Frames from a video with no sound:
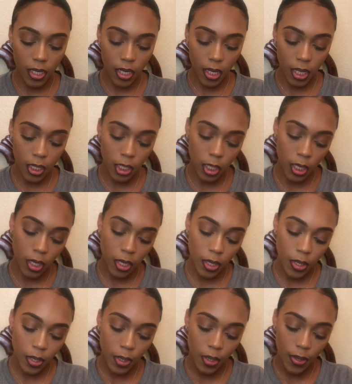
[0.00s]
color
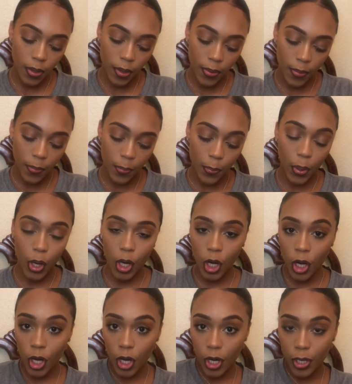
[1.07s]

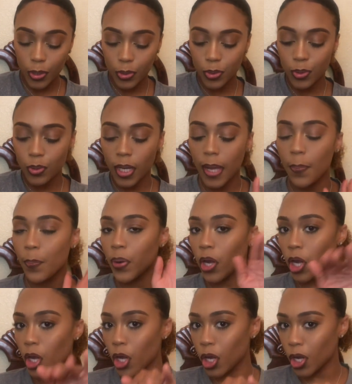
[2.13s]
Purr. Ooh, like
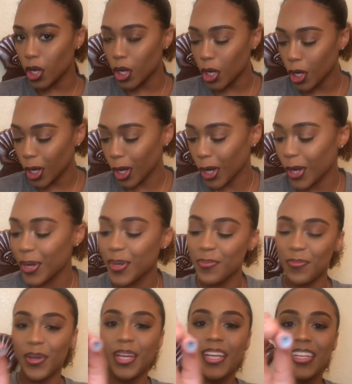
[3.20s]
Purr.
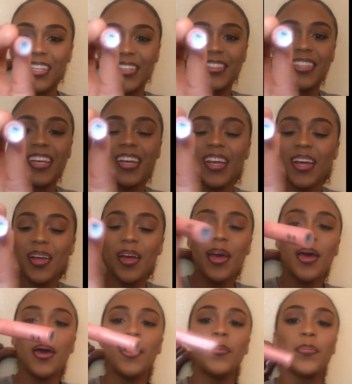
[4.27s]
But
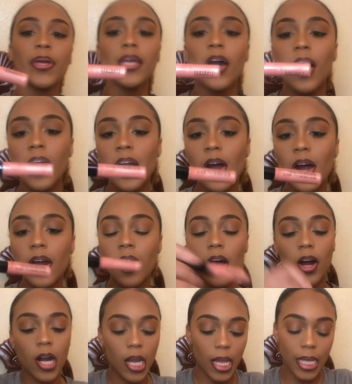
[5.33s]

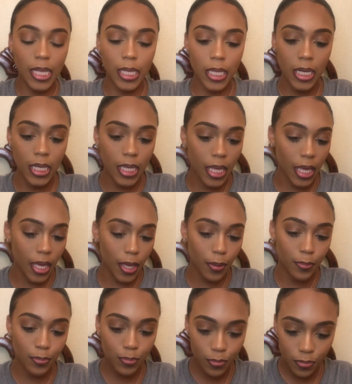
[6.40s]
P-R-R-R, like a kitty cat.
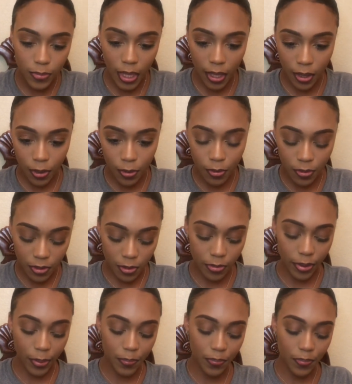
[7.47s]
Ew, okay.